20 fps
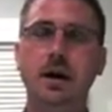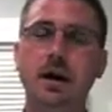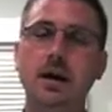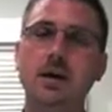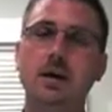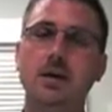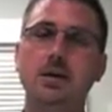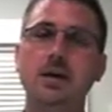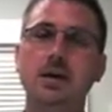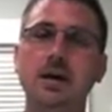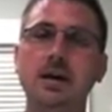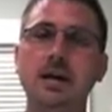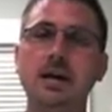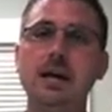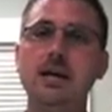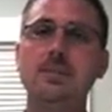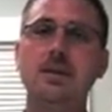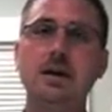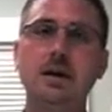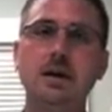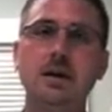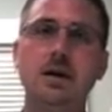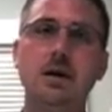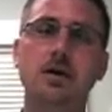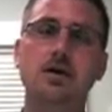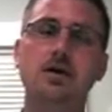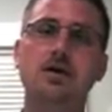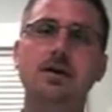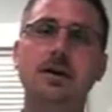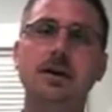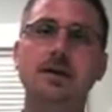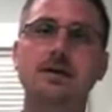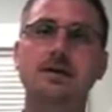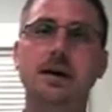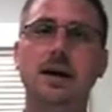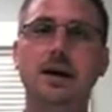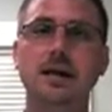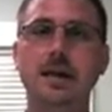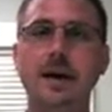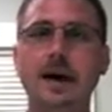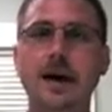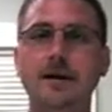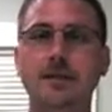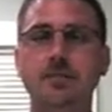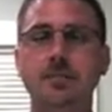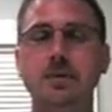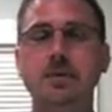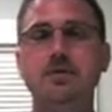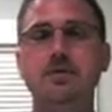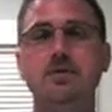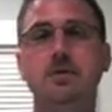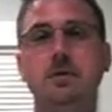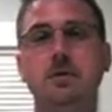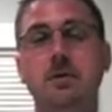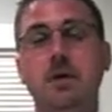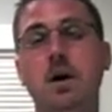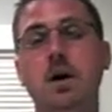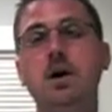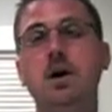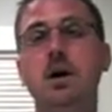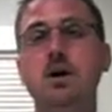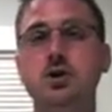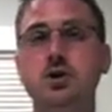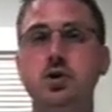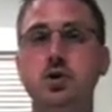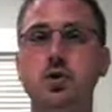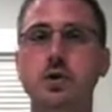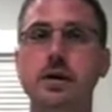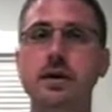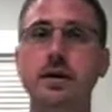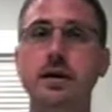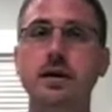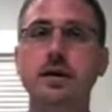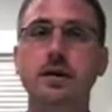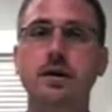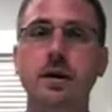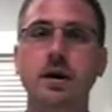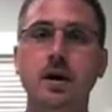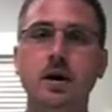including anemia and other things like that if gone untreated.